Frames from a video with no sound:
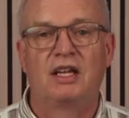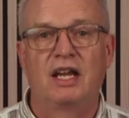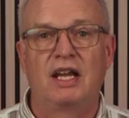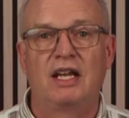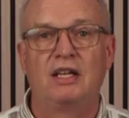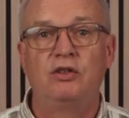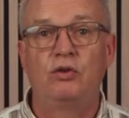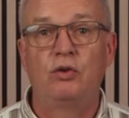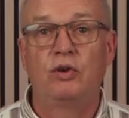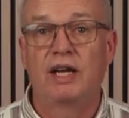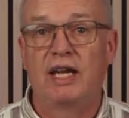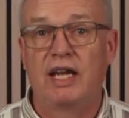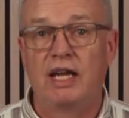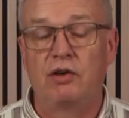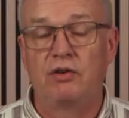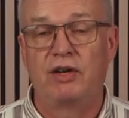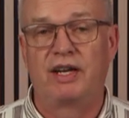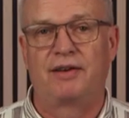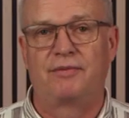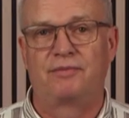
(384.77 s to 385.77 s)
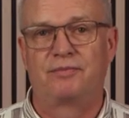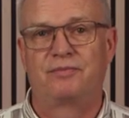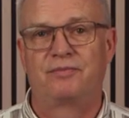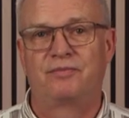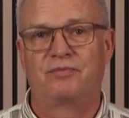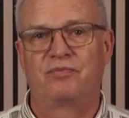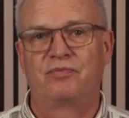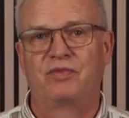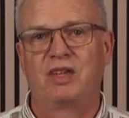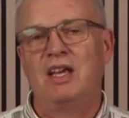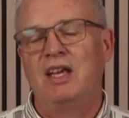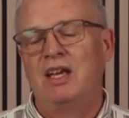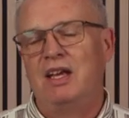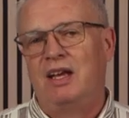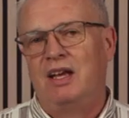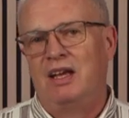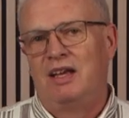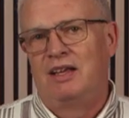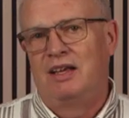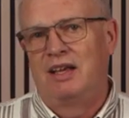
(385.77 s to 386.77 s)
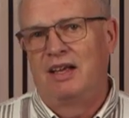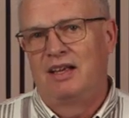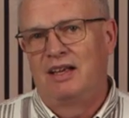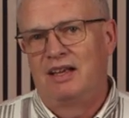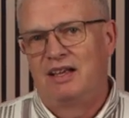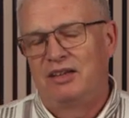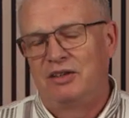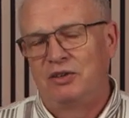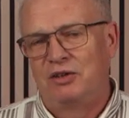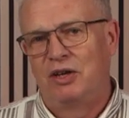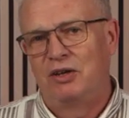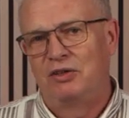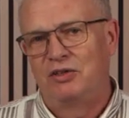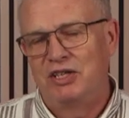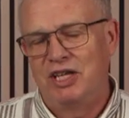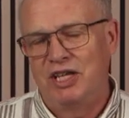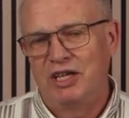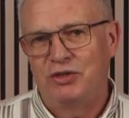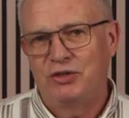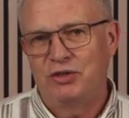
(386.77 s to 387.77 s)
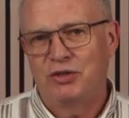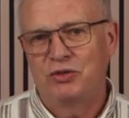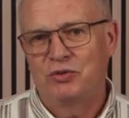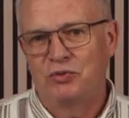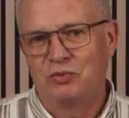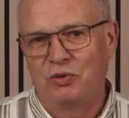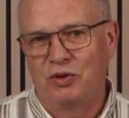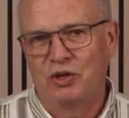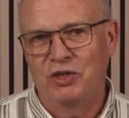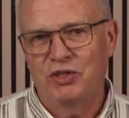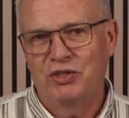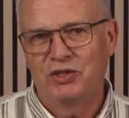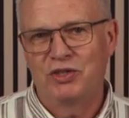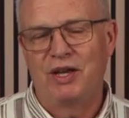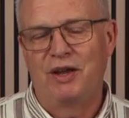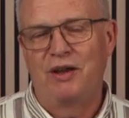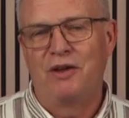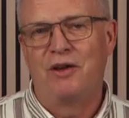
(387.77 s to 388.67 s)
in your hearing." You know, Jesus was the